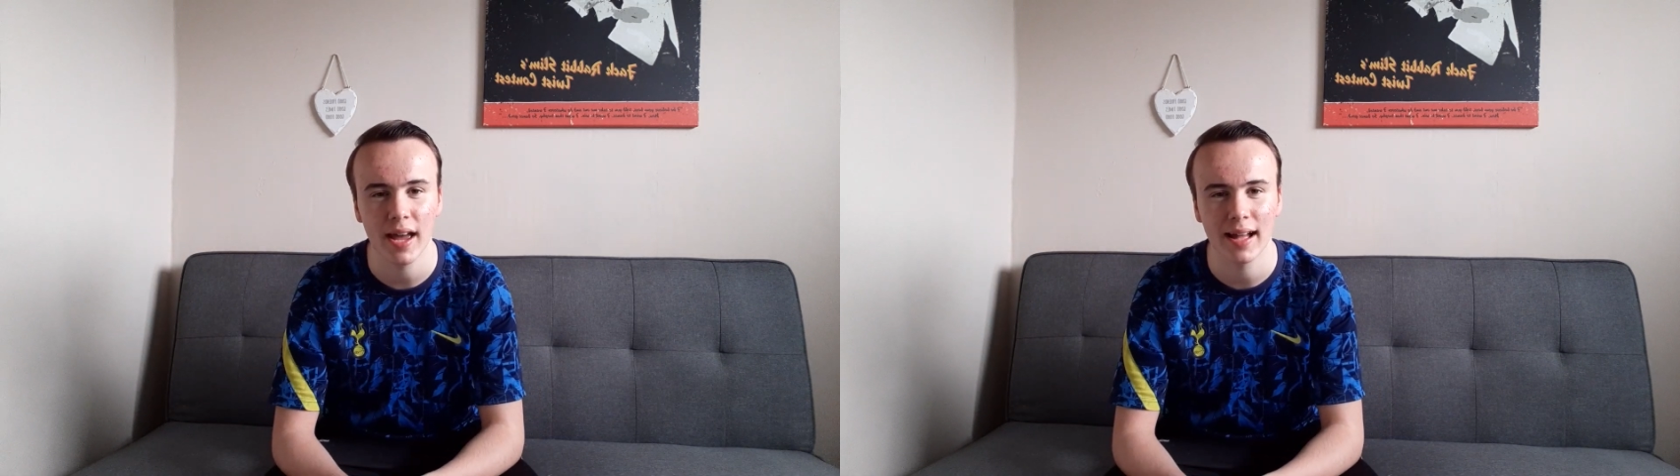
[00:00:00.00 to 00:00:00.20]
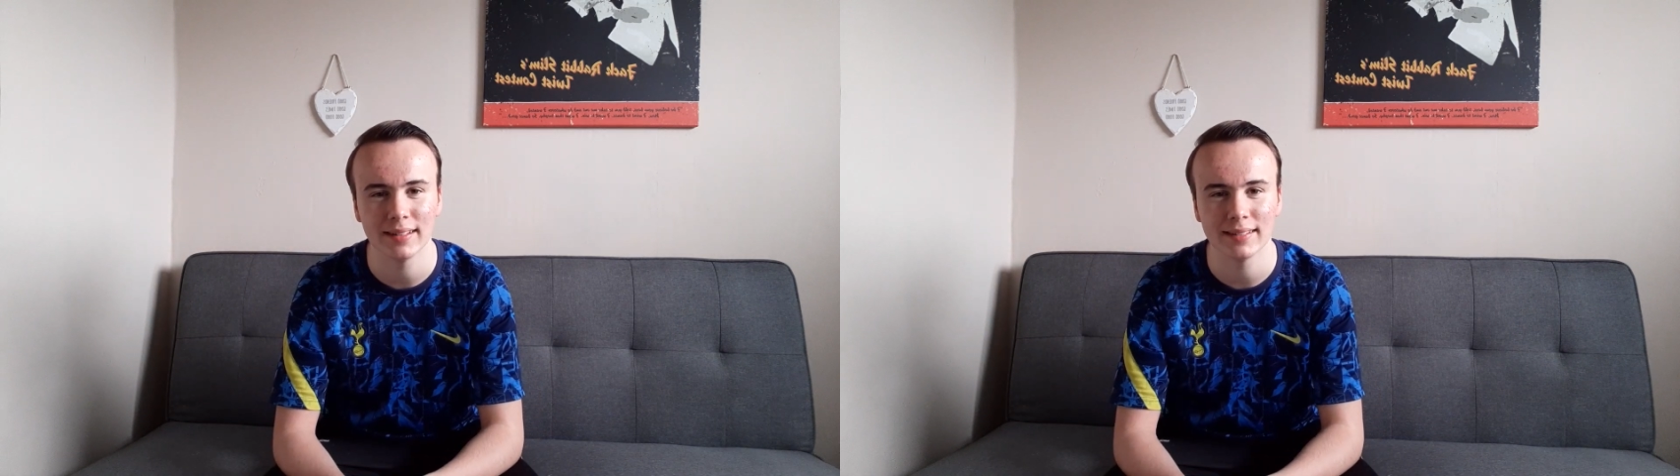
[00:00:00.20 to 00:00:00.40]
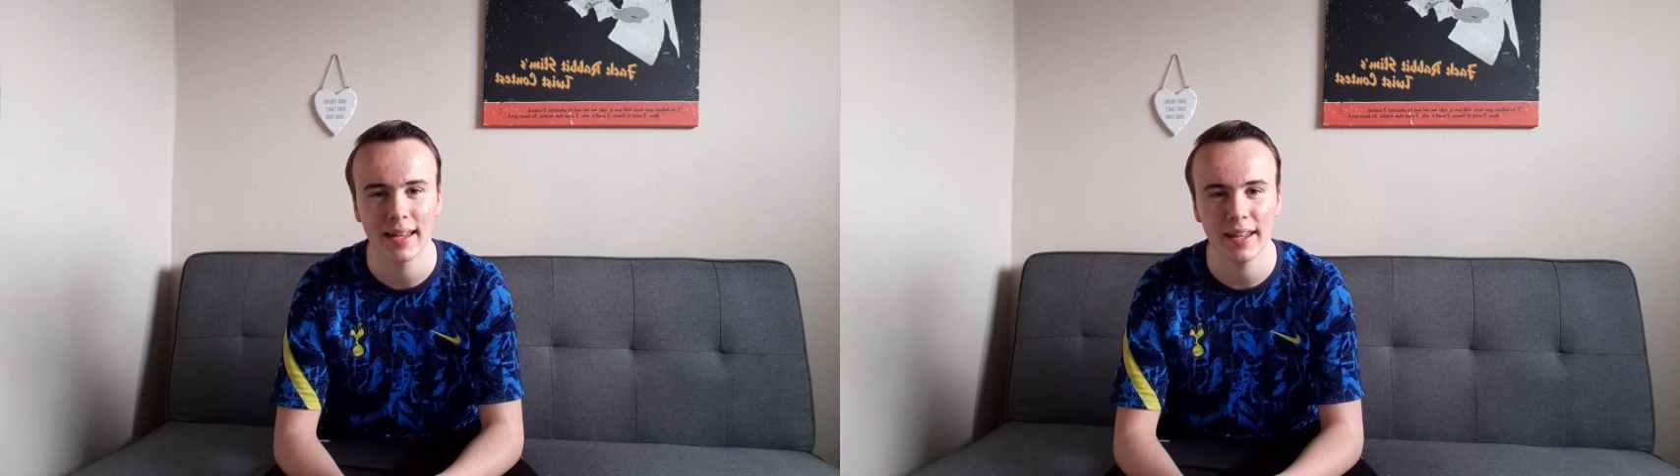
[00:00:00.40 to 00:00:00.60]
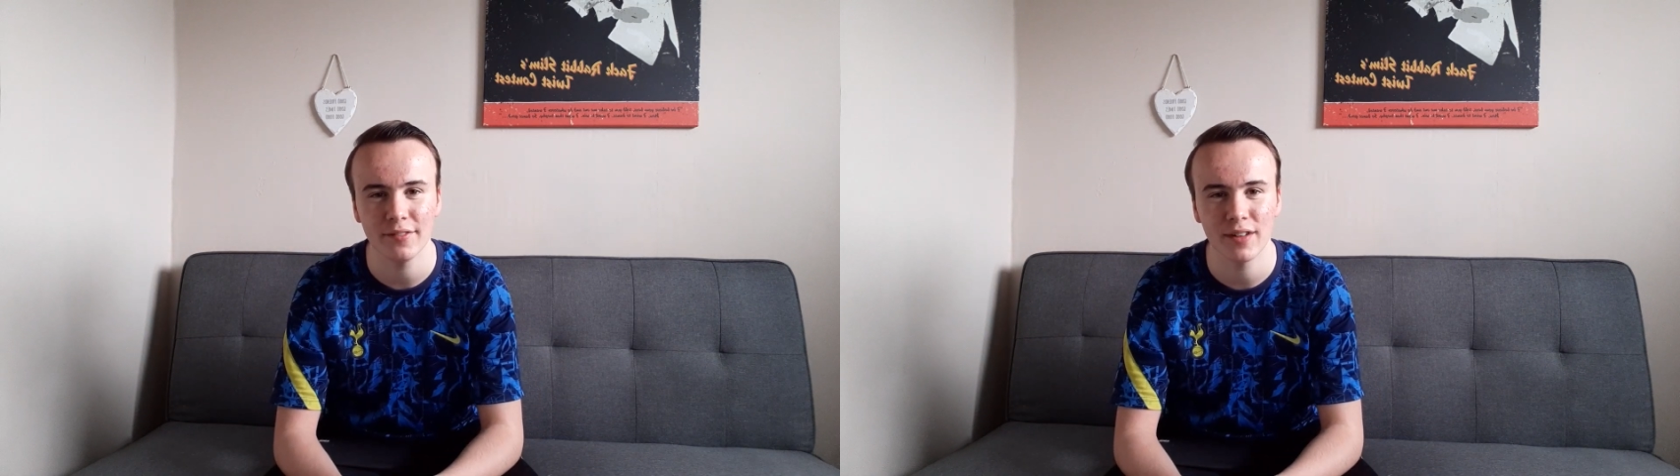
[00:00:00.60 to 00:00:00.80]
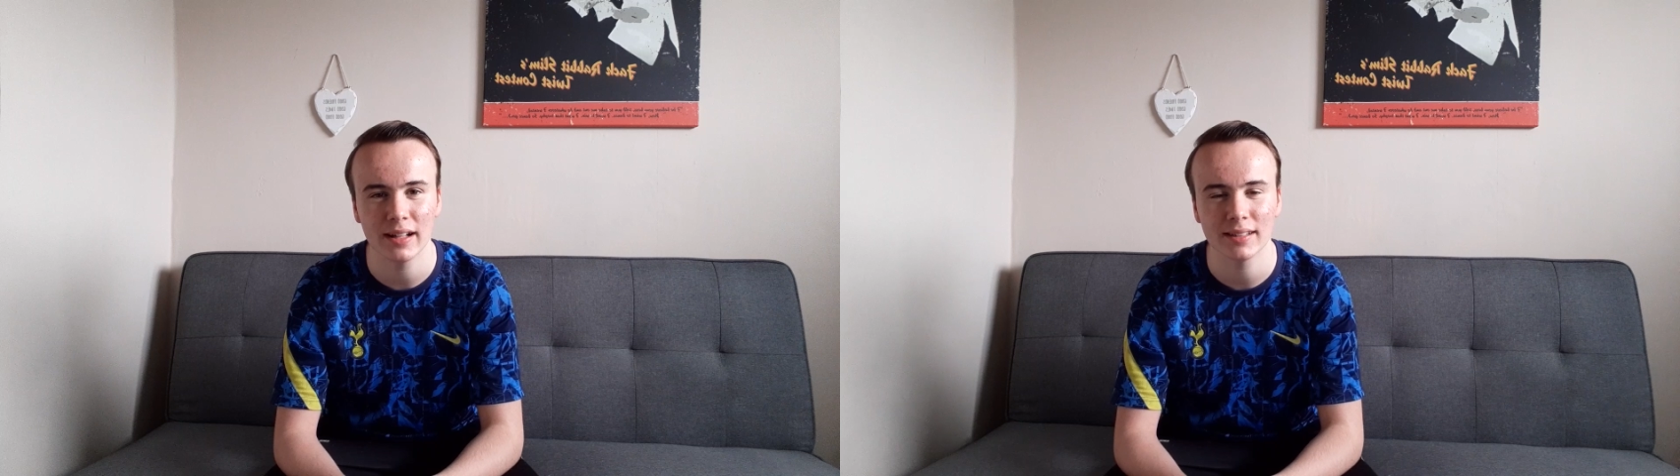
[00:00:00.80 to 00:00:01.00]
and a
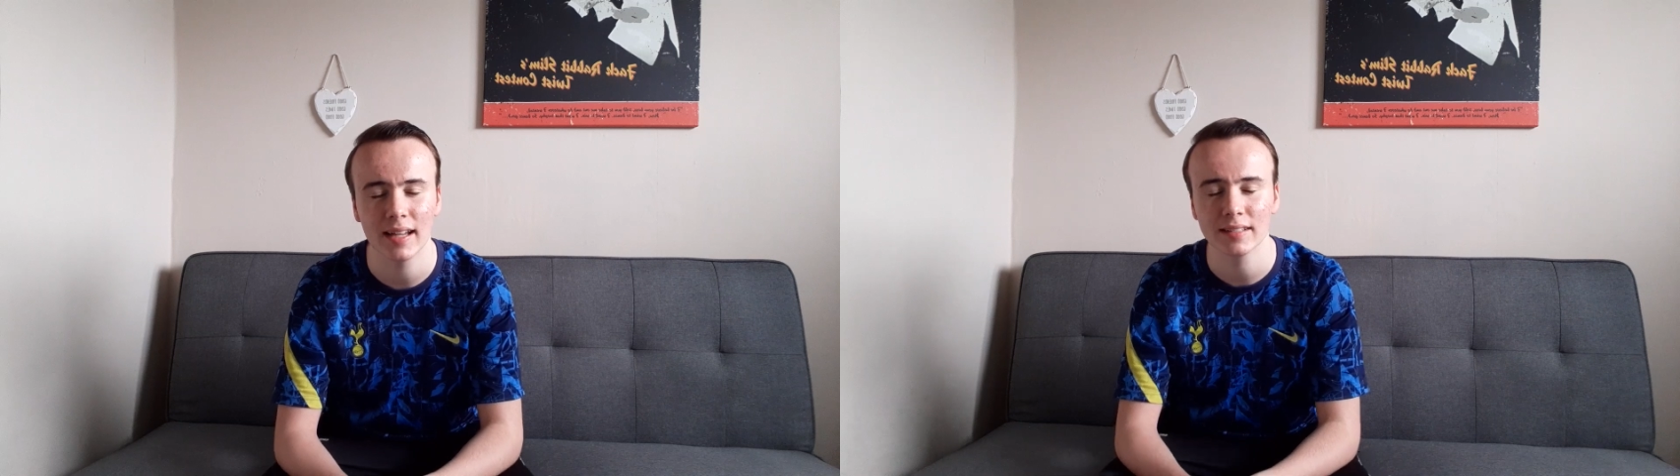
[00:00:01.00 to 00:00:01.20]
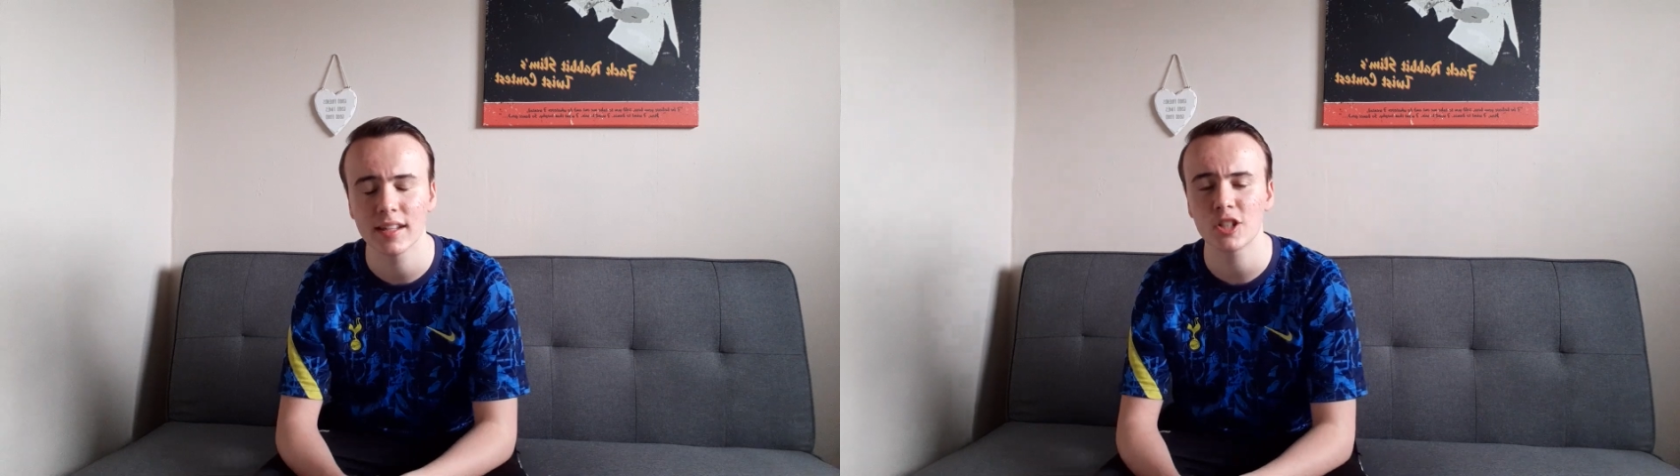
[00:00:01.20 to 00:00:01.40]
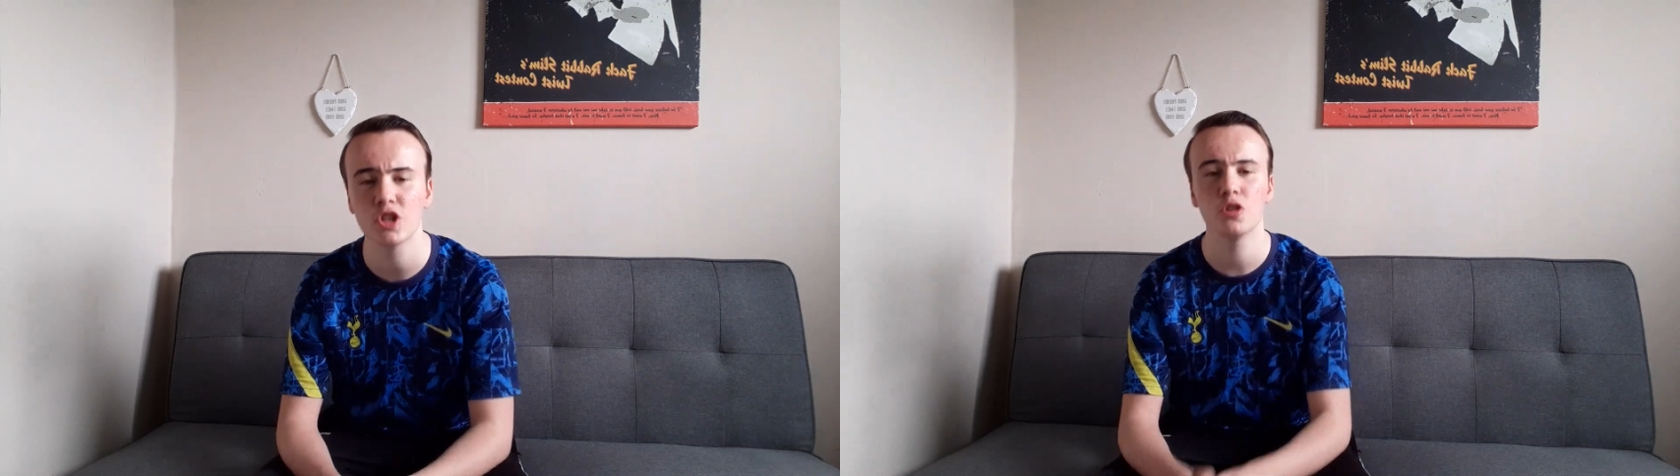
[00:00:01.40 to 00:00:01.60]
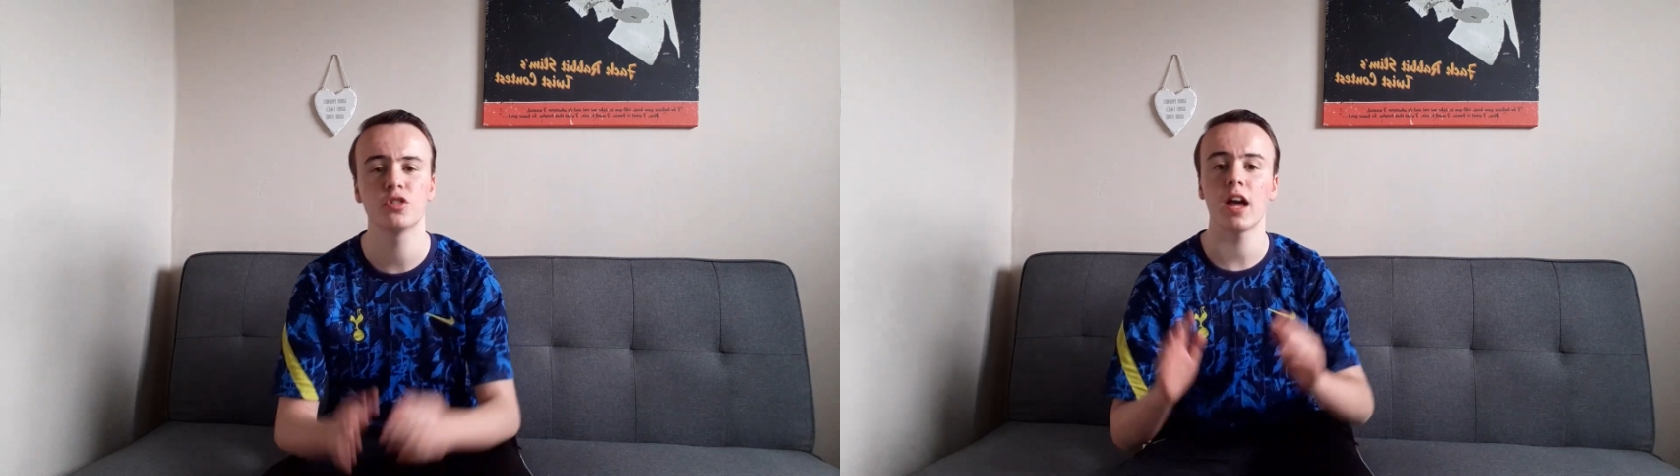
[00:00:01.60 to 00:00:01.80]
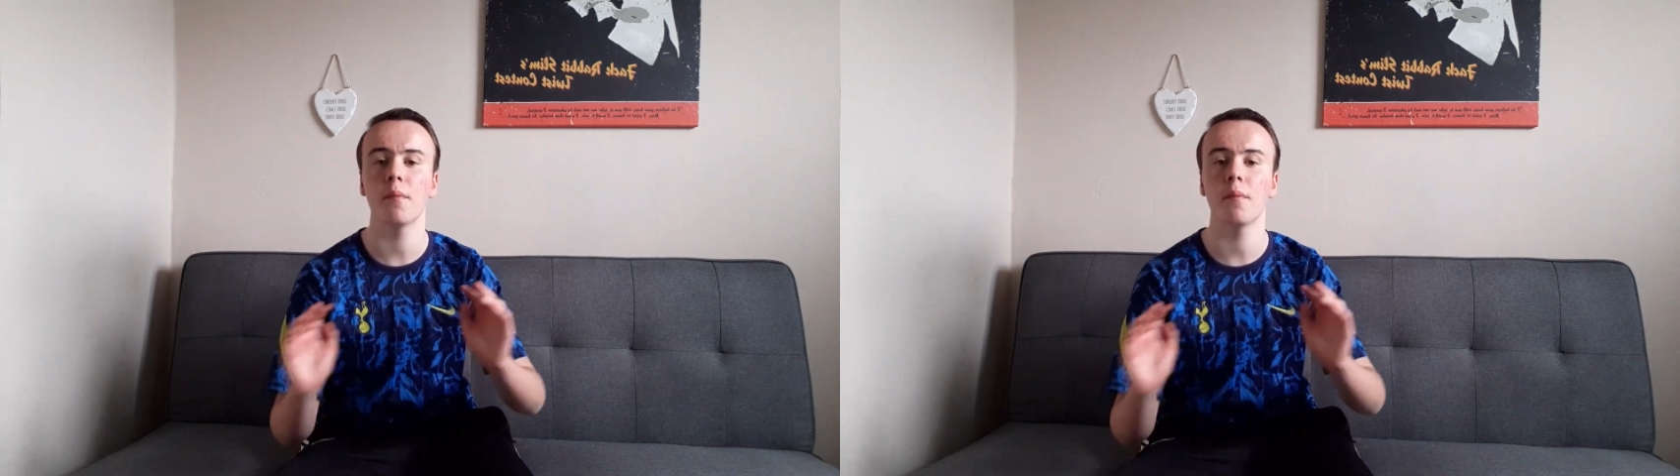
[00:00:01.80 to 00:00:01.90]
fantastic Tuesday.